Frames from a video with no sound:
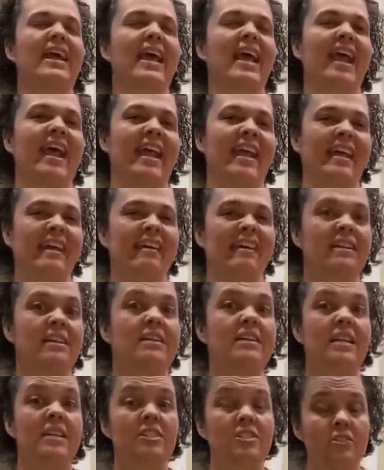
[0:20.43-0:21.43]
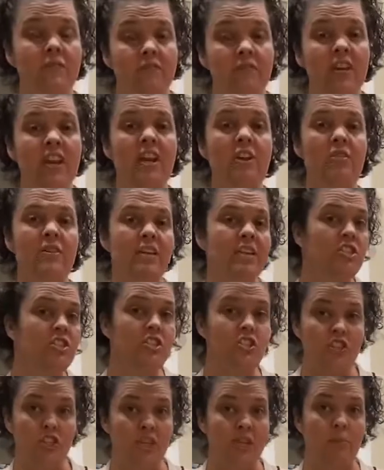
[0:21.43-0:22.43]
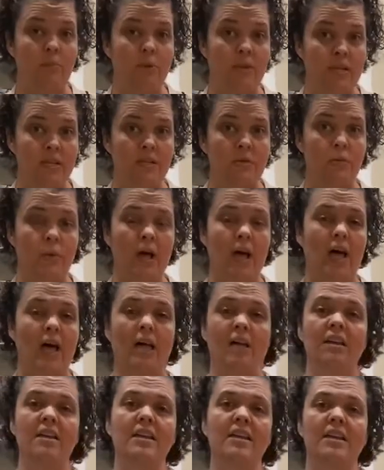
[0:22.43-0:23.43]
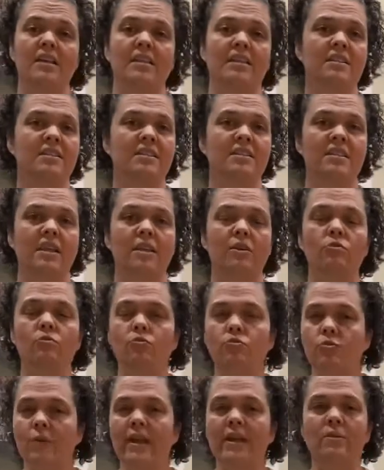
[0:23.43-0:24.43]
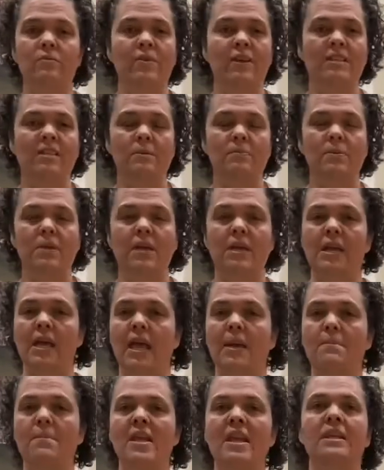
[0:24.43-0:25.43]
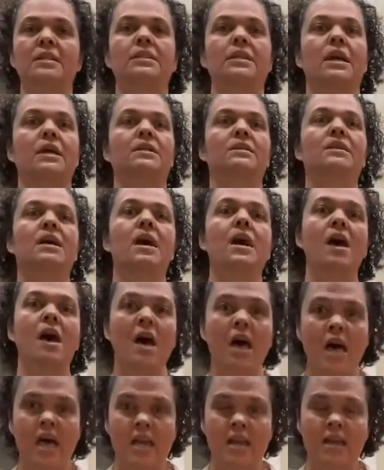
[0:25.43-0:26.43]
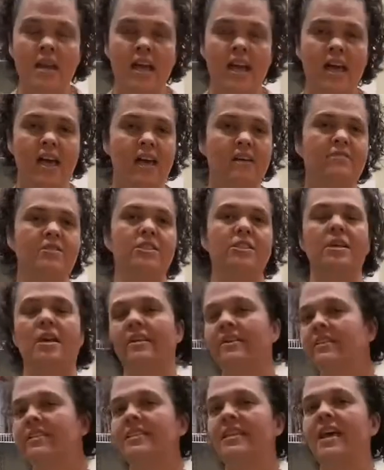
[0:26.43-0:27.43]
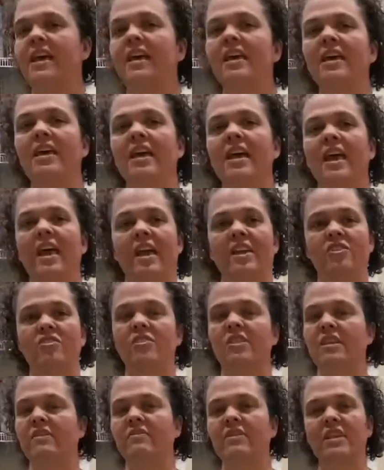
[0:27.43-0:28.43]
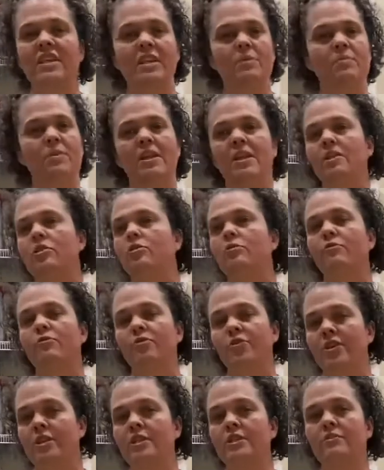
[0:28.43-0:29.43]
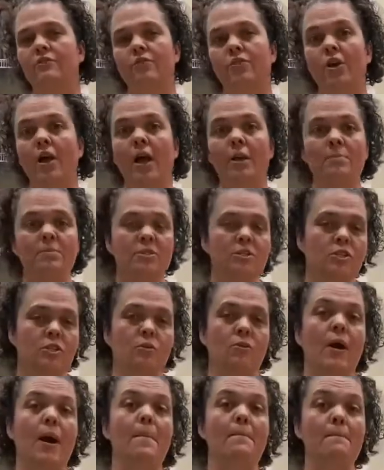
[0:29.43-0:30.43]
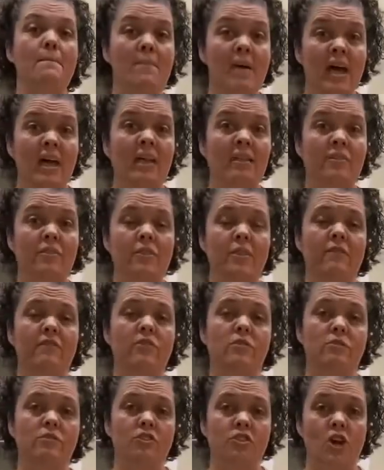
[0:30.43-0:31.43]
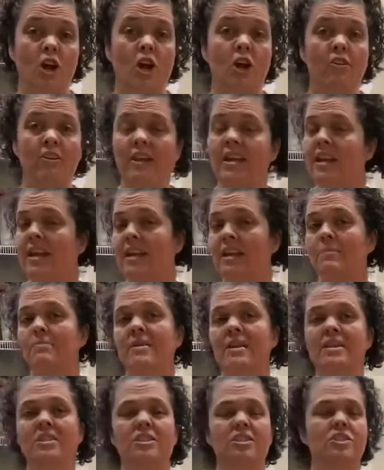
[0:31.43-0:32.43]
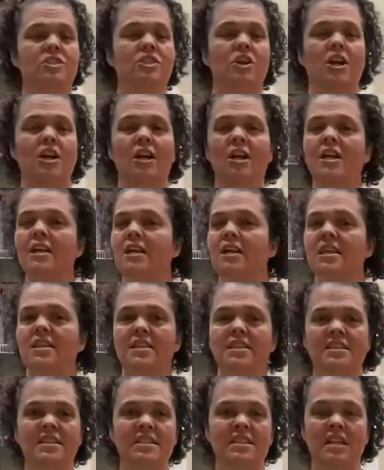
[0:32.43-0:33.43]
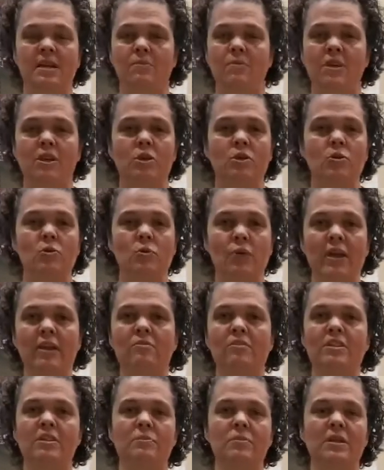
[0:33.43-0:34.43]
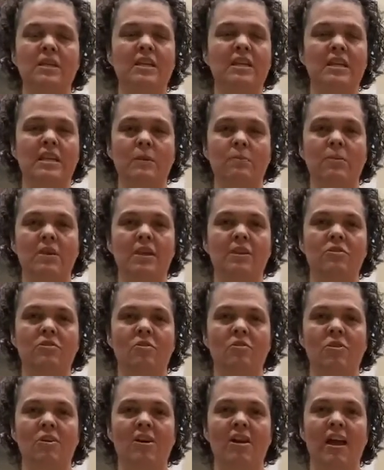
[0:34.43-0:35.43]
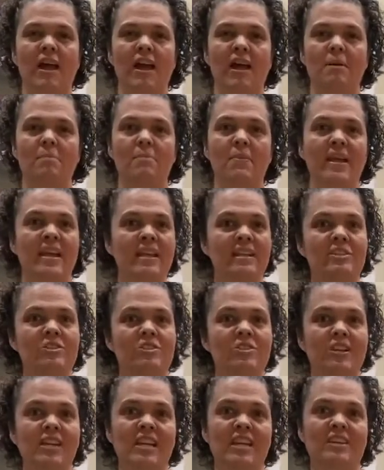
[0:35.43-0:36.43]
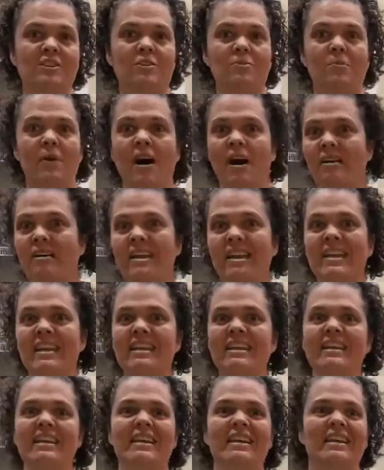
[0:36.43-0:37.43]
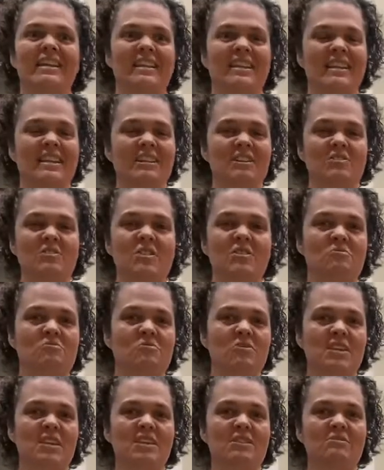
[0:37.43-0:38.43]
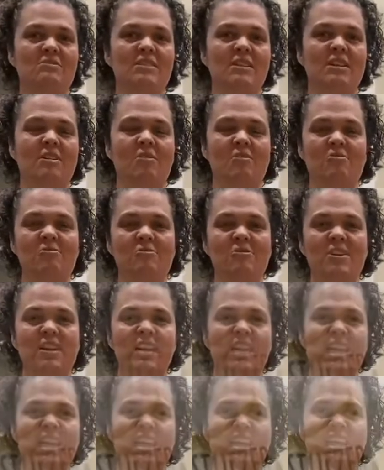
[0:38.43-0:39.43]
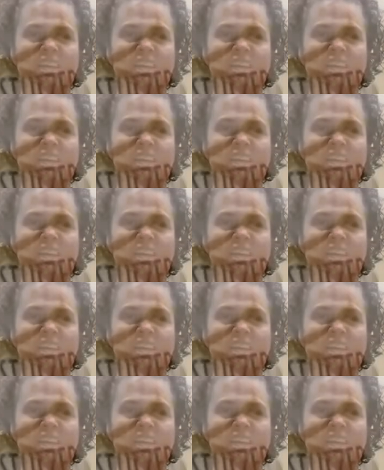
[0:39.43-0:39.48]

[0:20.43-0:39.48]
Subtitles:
and it's very cheap as well. This is a great recipe. It makes a ton of salsa, and you can even keep it in your fridge for up to a month if you jar it in a mason jar. This is gonna be a great recipe to keep in your pantry, in your pocket, then you can reuse it over again. This